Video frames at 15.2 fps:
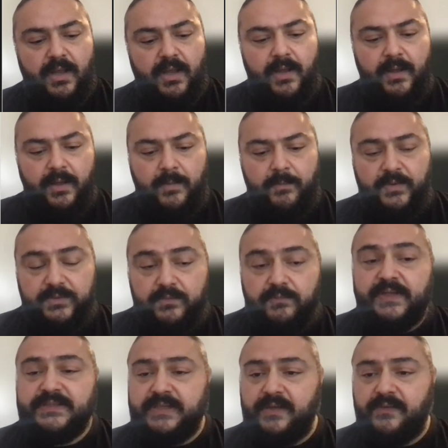But the
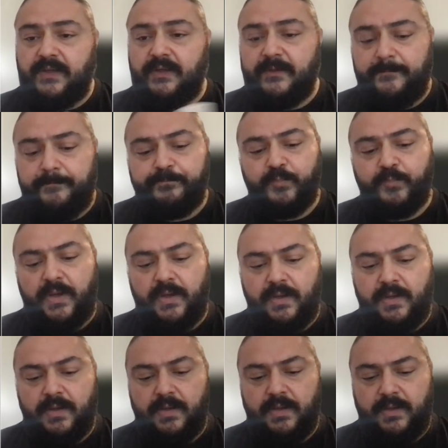reason I think
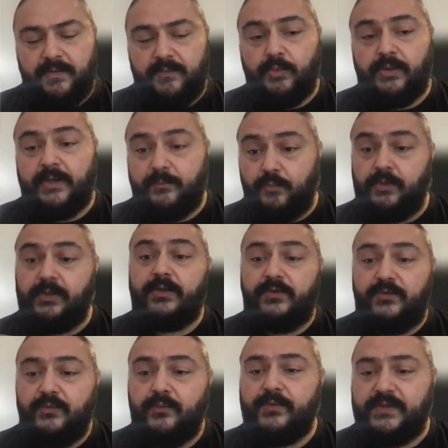and what I want to
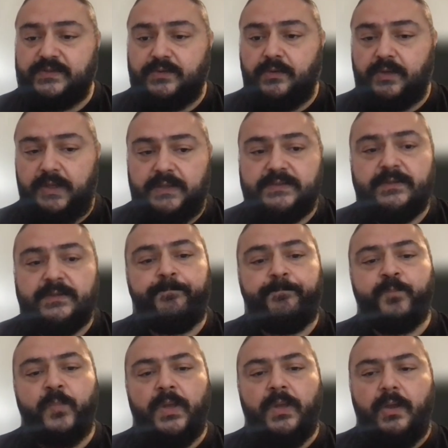do with this talk is
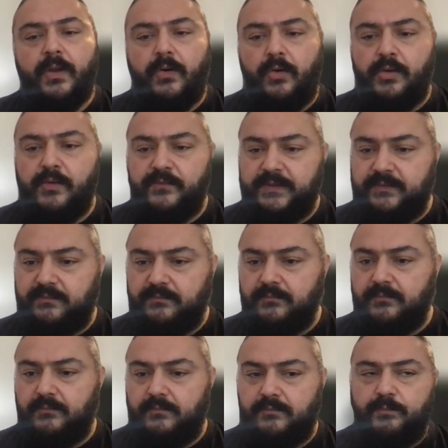all of the
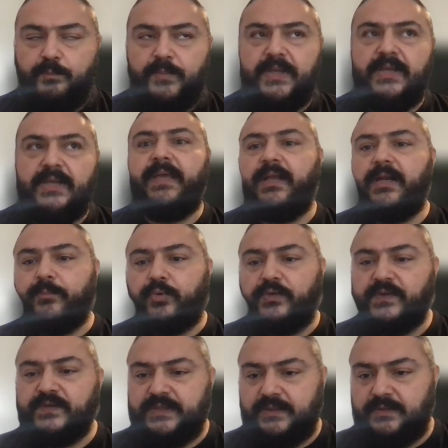big data
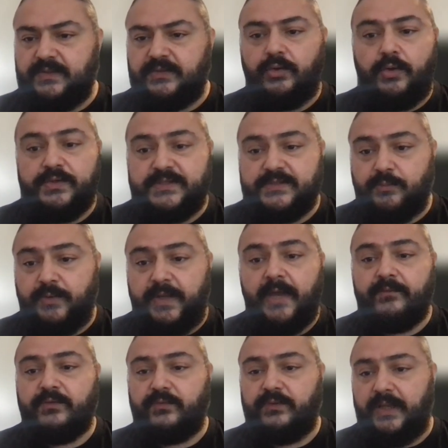processing technologies we
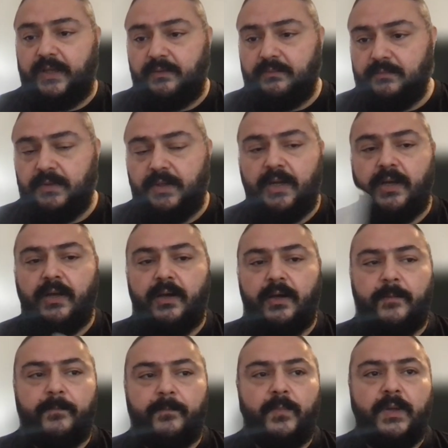have today
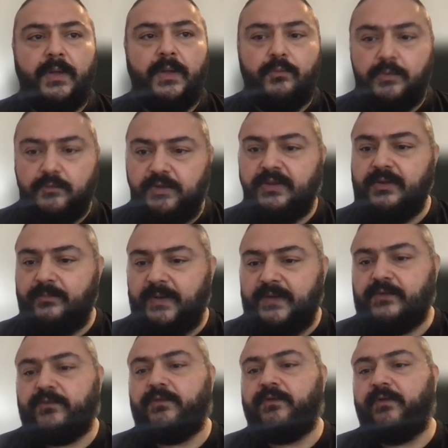were written by
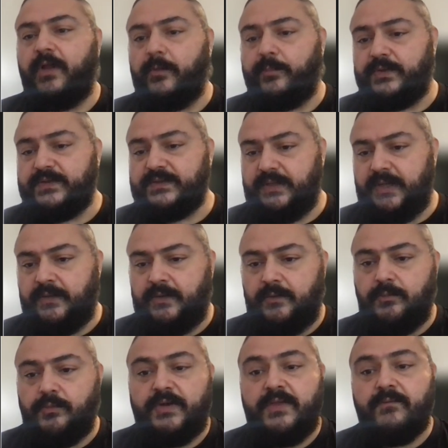software developers, and
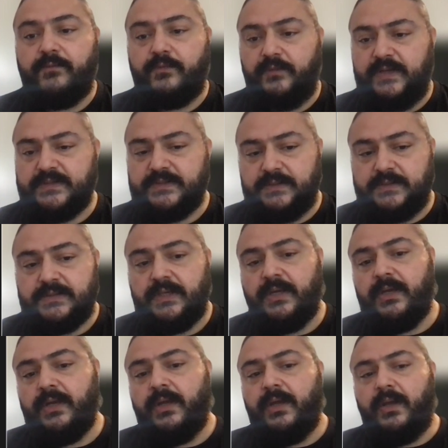they were written for reasons
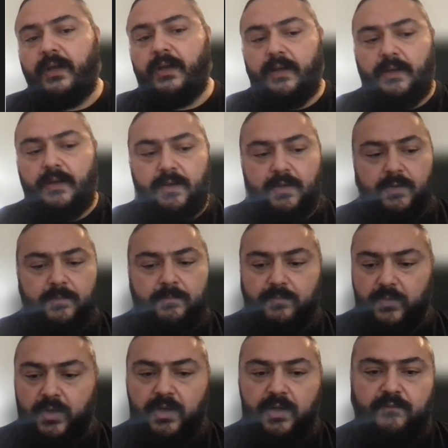
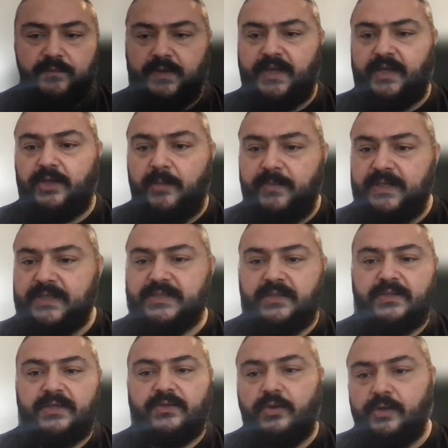of economics
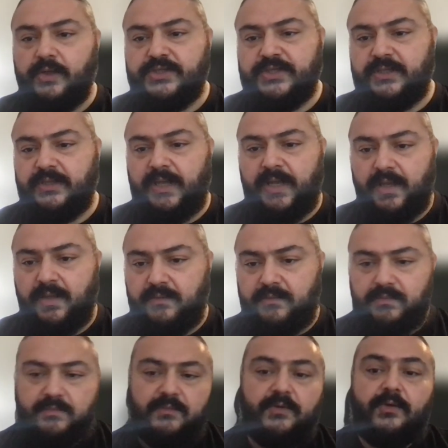and technology
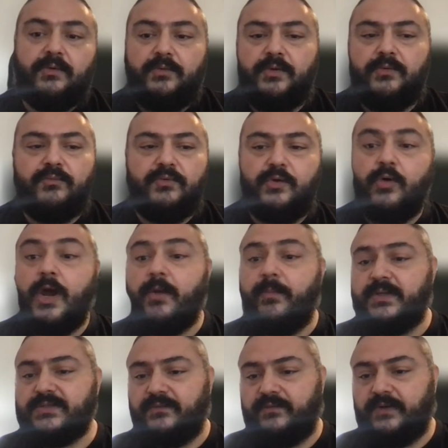and
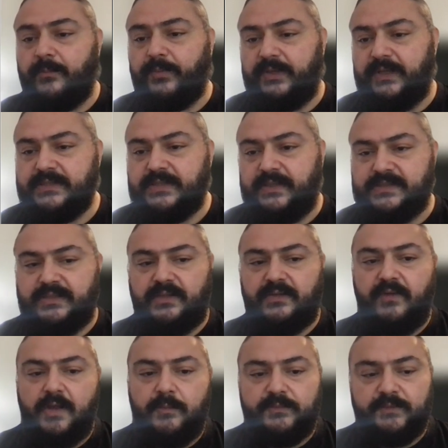requirements of companies as they
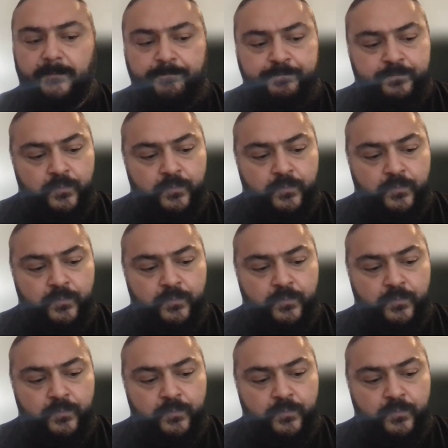developed.